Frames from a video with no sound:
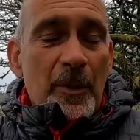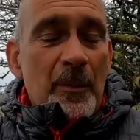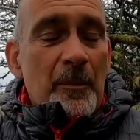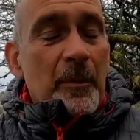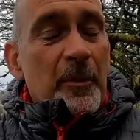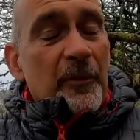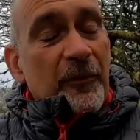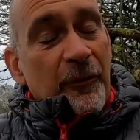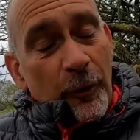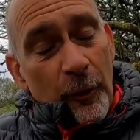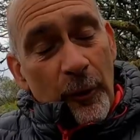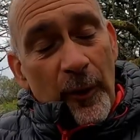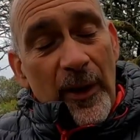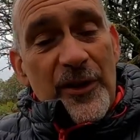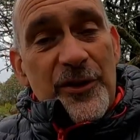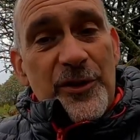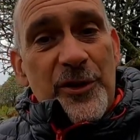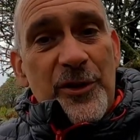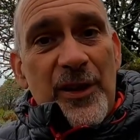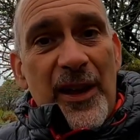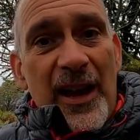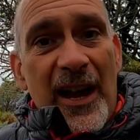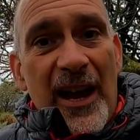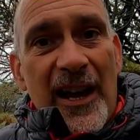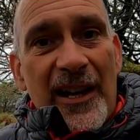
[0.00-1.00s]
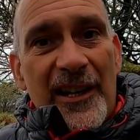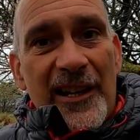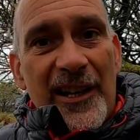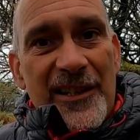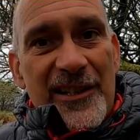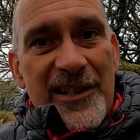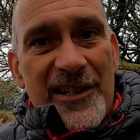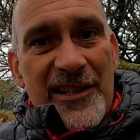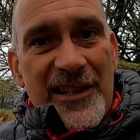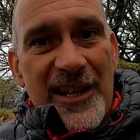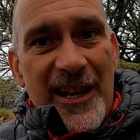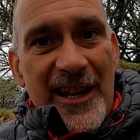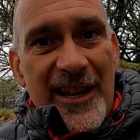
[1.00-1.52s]
But before I do that, I'd
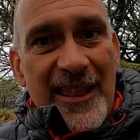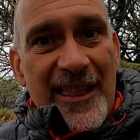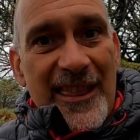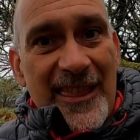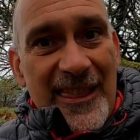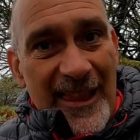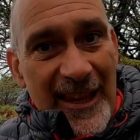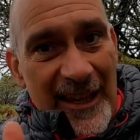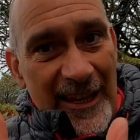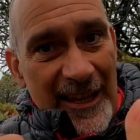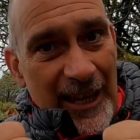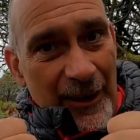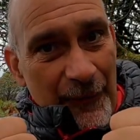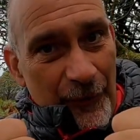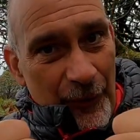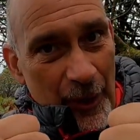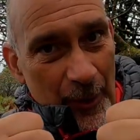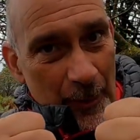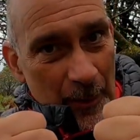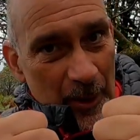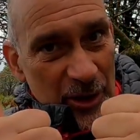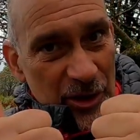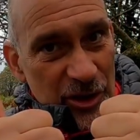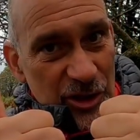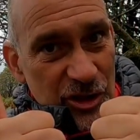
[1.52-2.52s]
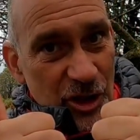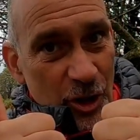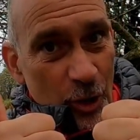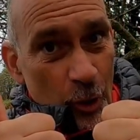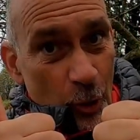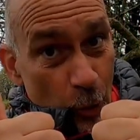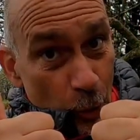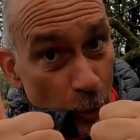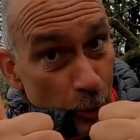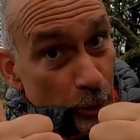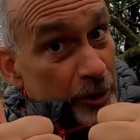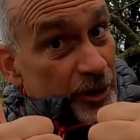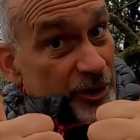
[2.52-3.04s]
like to say thank you very much to
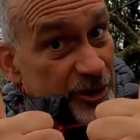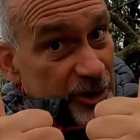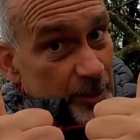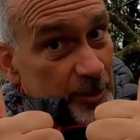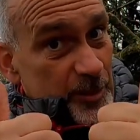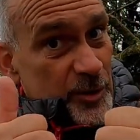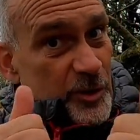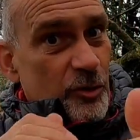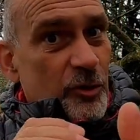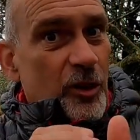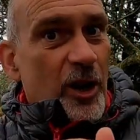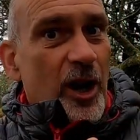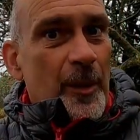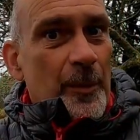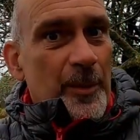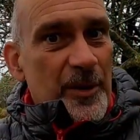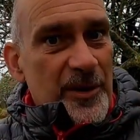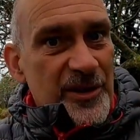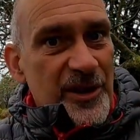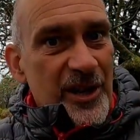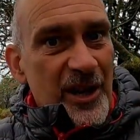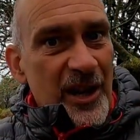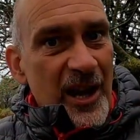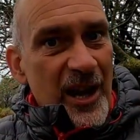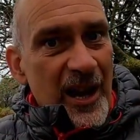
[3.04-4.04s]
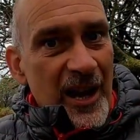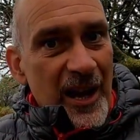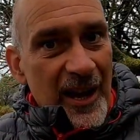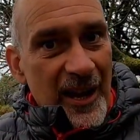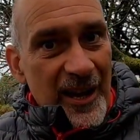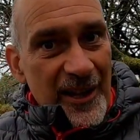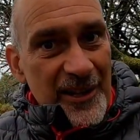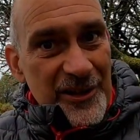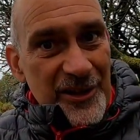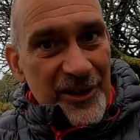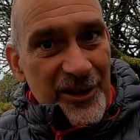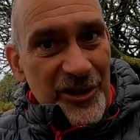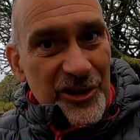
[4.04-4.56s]
all the subscribers
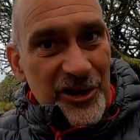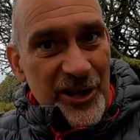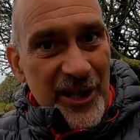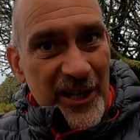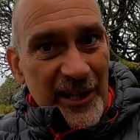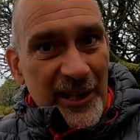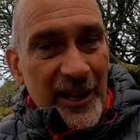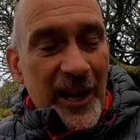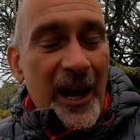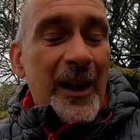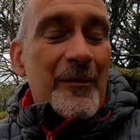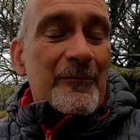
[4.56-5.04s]
to the channel.